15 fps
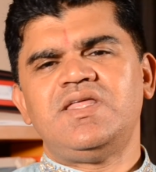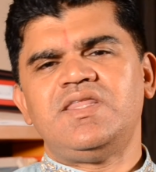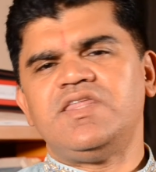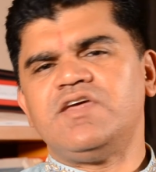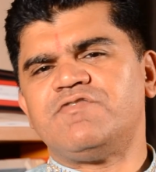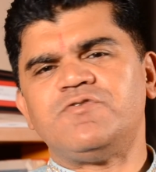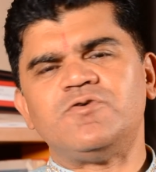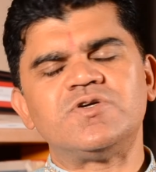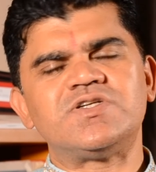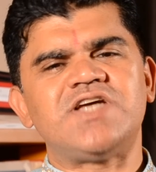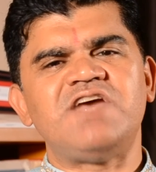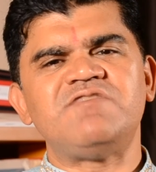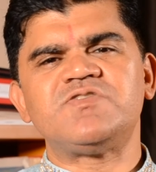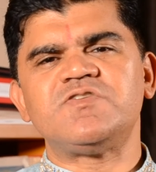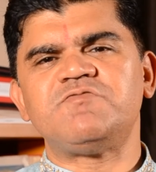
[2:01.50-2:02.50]
There are 4
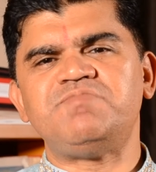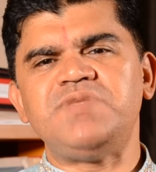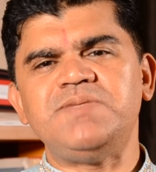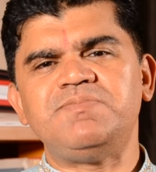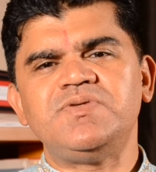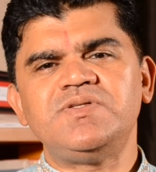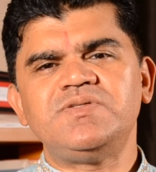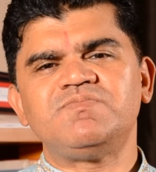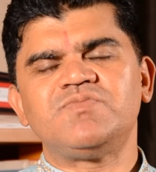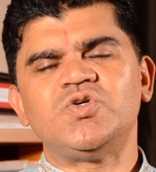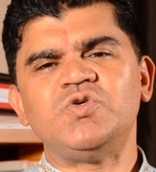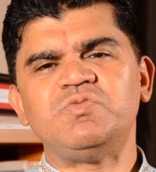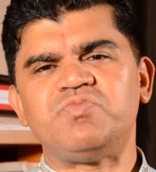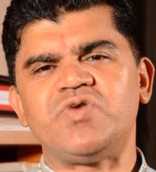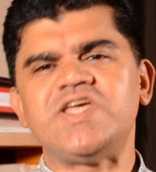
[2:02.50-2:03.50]
types of people
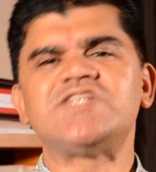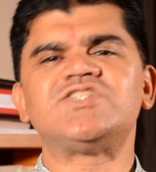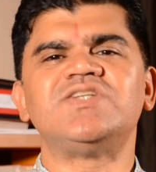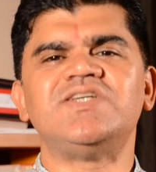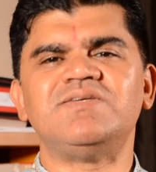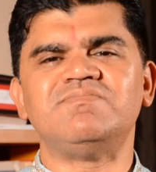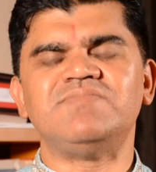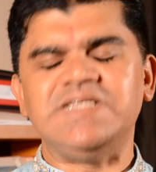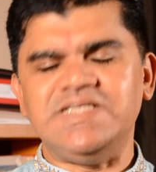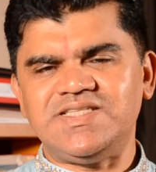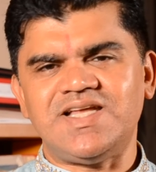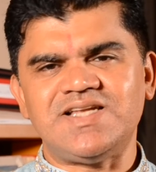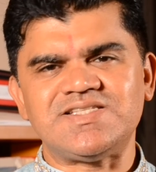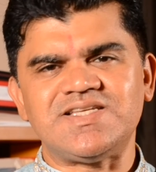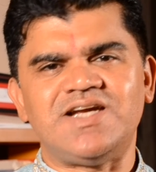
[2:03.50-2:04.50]
who pray to him, he
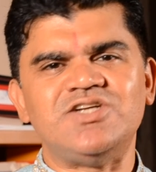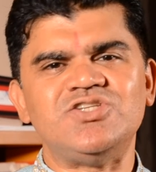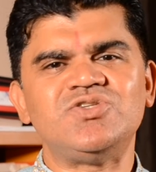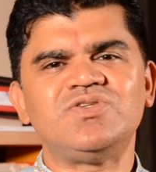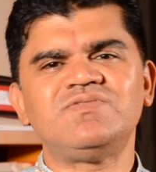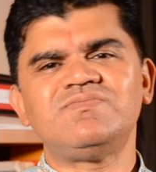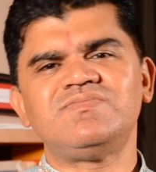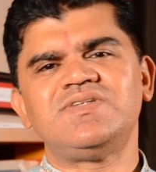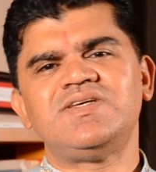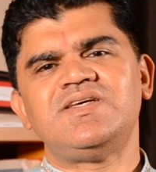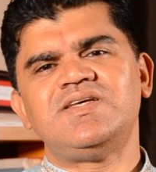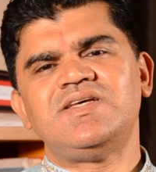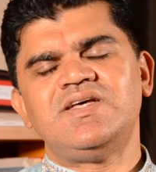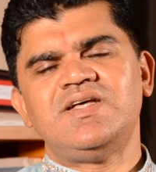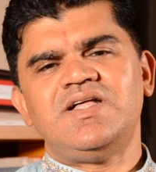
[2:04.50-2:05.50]
tells Arjun.
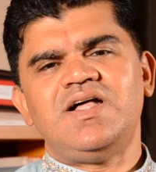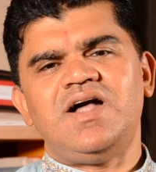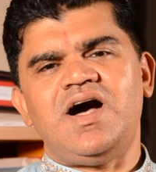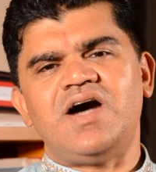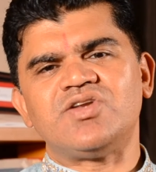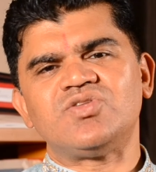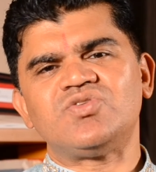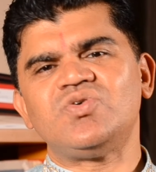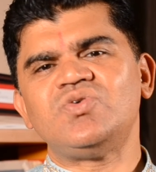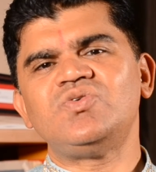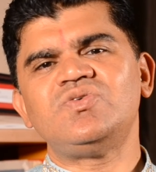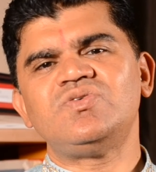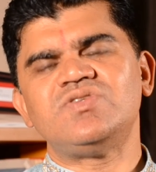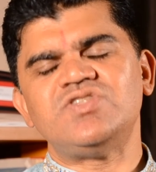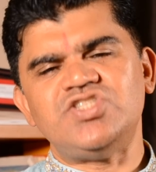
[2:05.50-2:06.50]

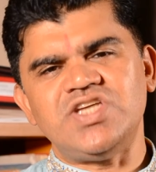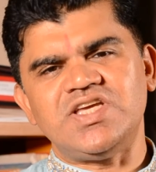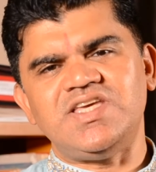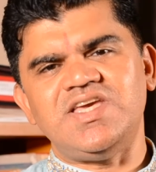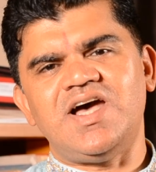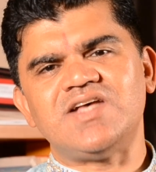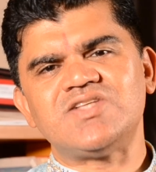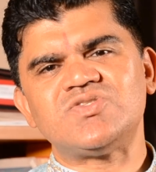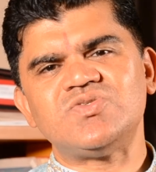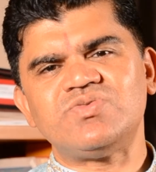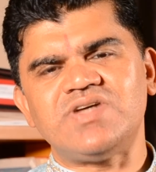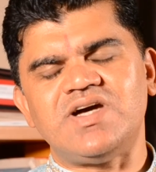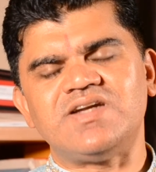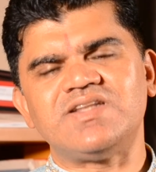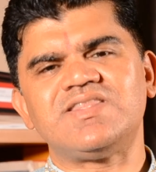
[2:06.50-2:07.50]
Arto
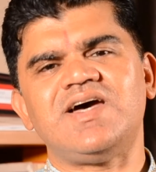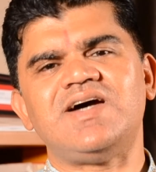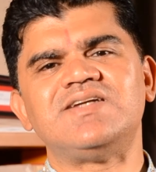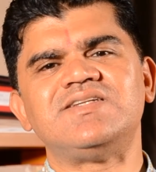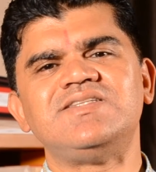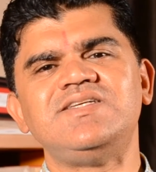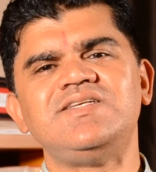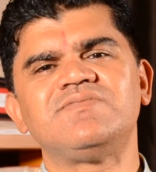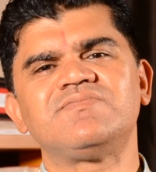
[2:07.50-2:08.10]
jigyasur artharti.